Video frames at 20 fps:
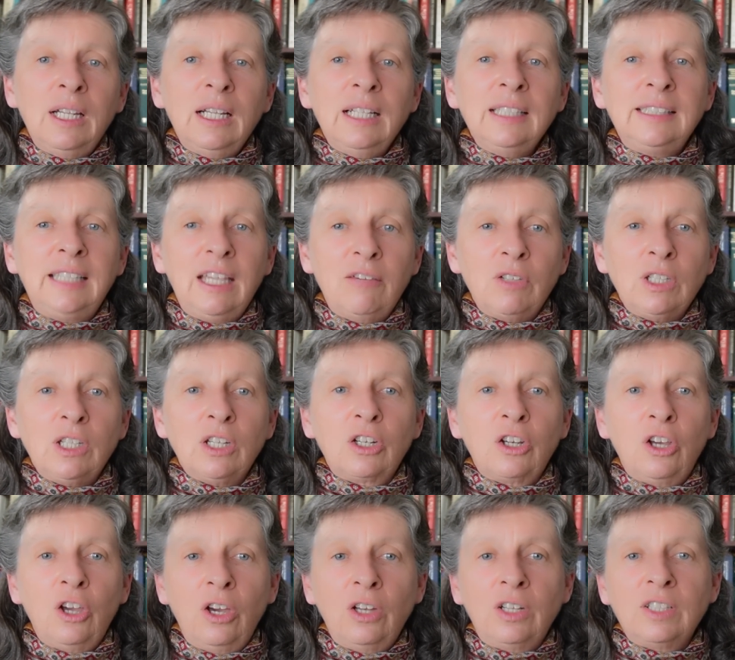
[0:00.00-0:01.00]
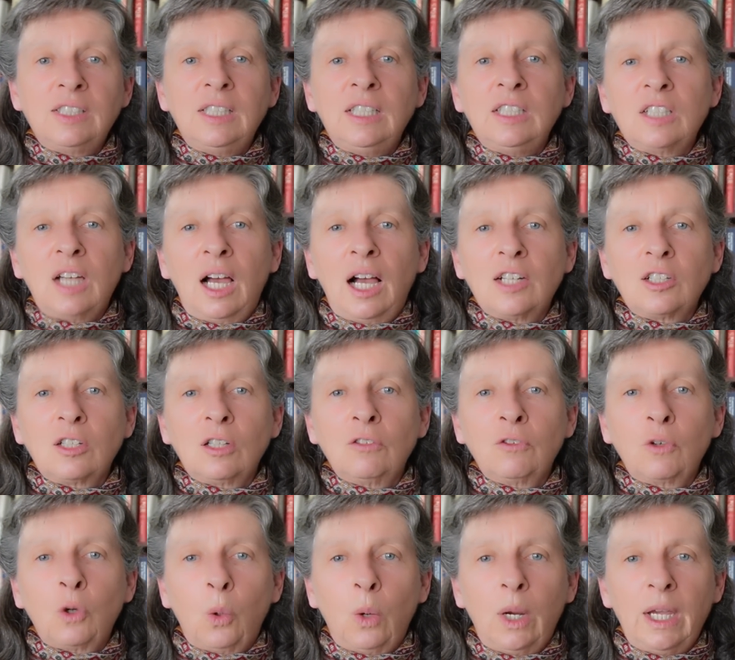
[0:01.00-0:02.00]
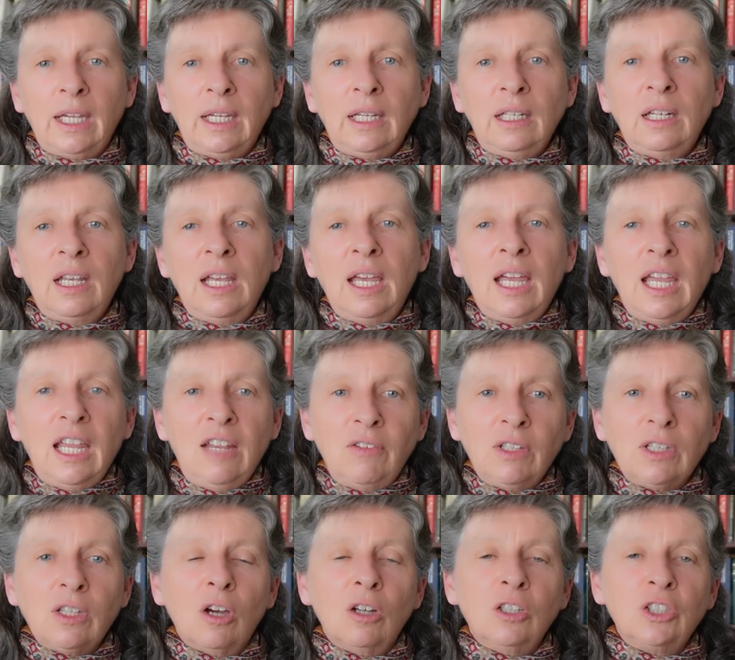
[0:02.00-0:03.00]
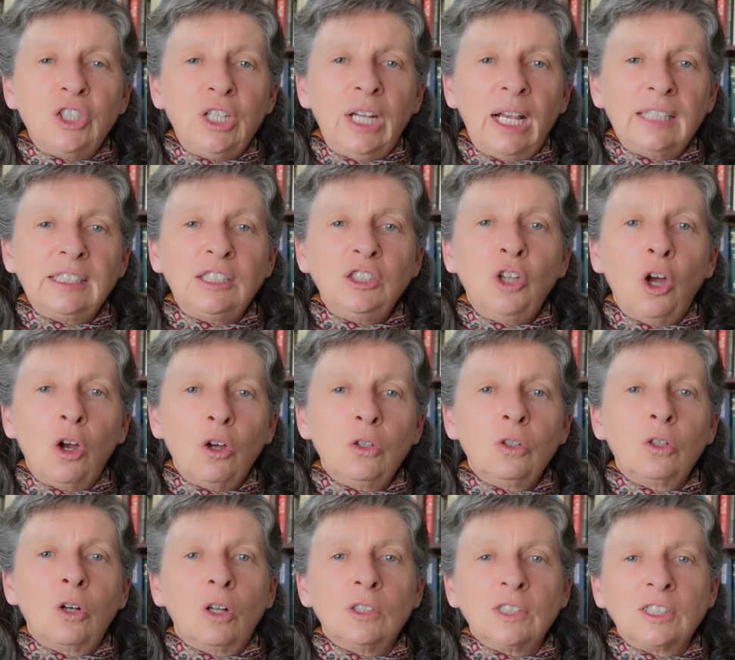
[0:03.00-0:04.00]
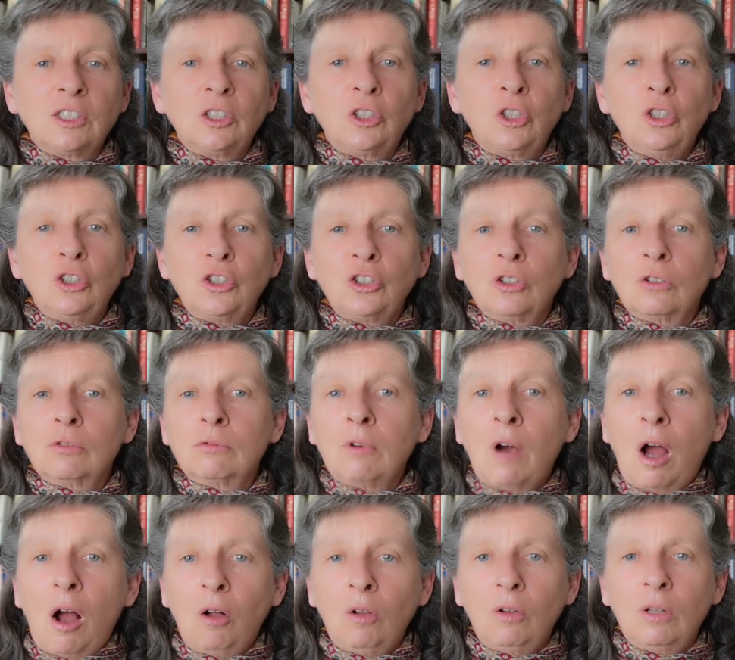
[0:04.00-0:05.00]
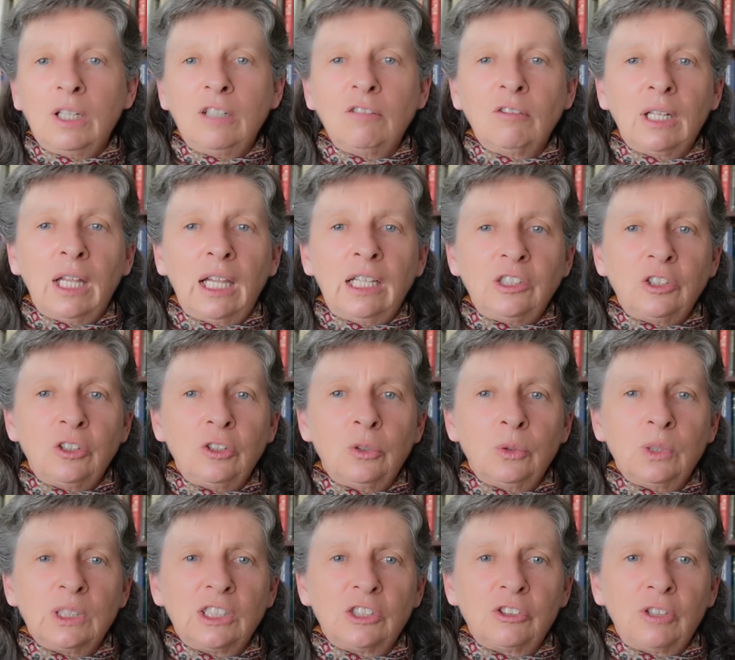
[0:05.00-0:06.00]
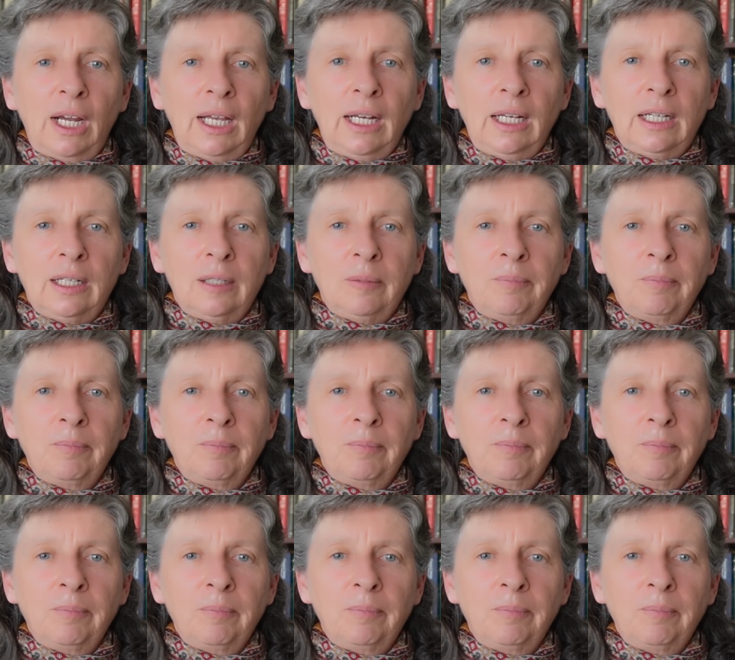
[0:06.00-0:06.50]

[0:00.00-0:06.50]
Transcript: is given the courtesy title of queen, even though she has no constitutional role in relation to Australia.